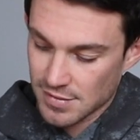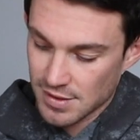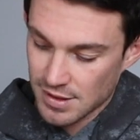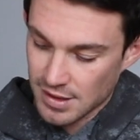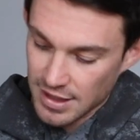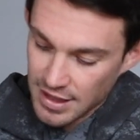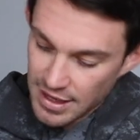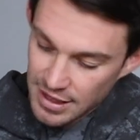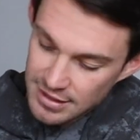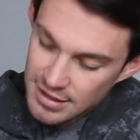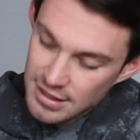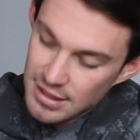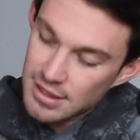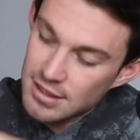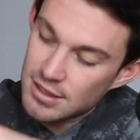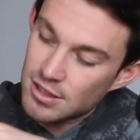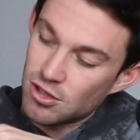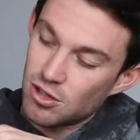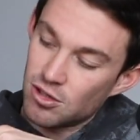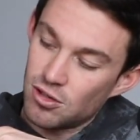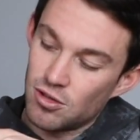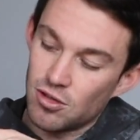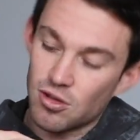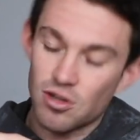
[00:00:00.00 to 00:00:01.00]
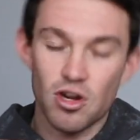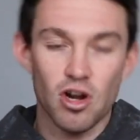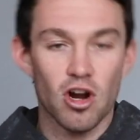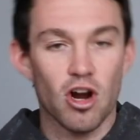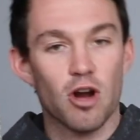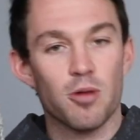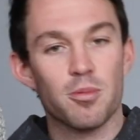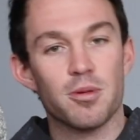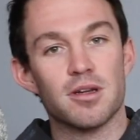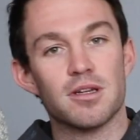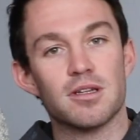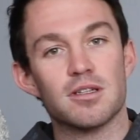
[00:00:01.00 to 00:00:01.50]
It has these little
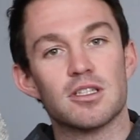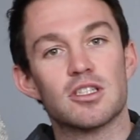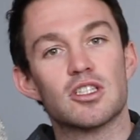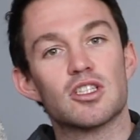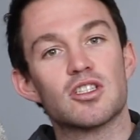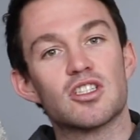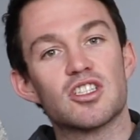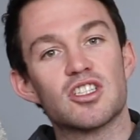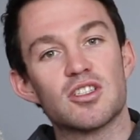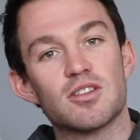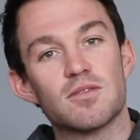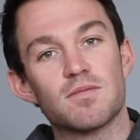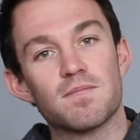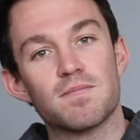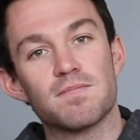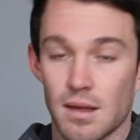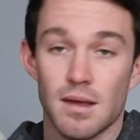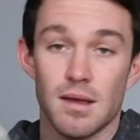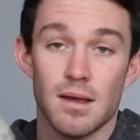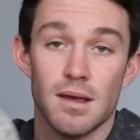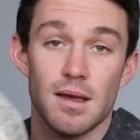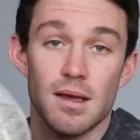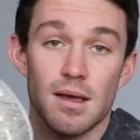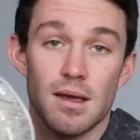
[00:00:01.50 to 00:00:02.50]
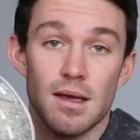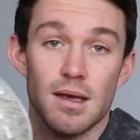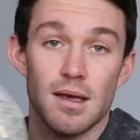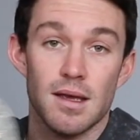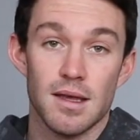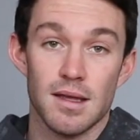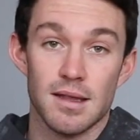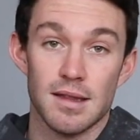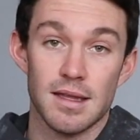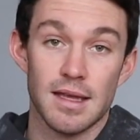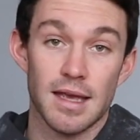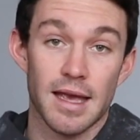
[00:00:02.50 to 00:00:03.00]
carbon,
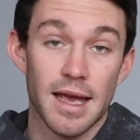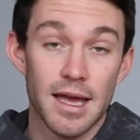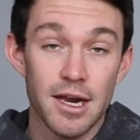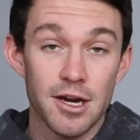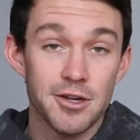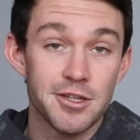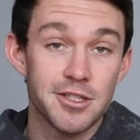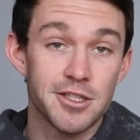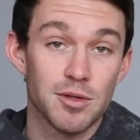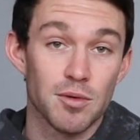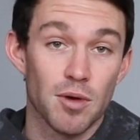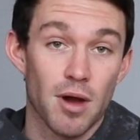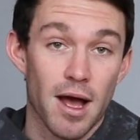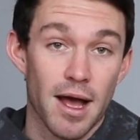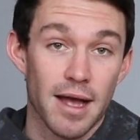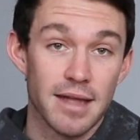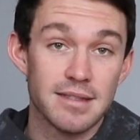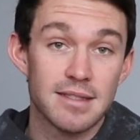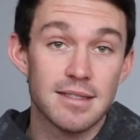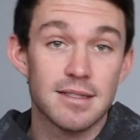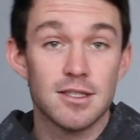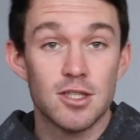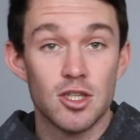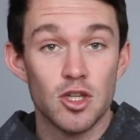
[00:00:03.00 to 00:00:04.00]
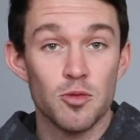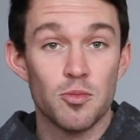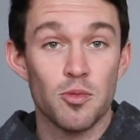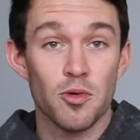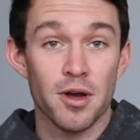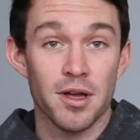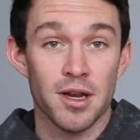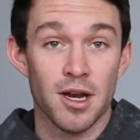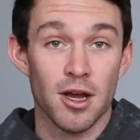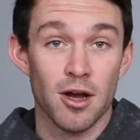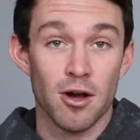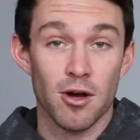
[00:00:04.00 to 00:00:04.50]
the energy rods
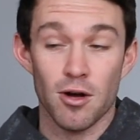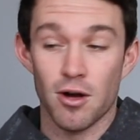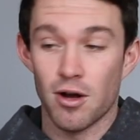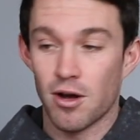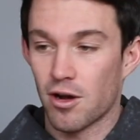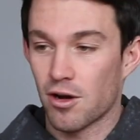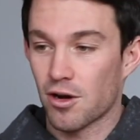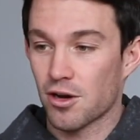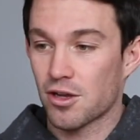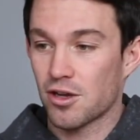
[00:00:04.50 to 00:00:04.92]
2.0 are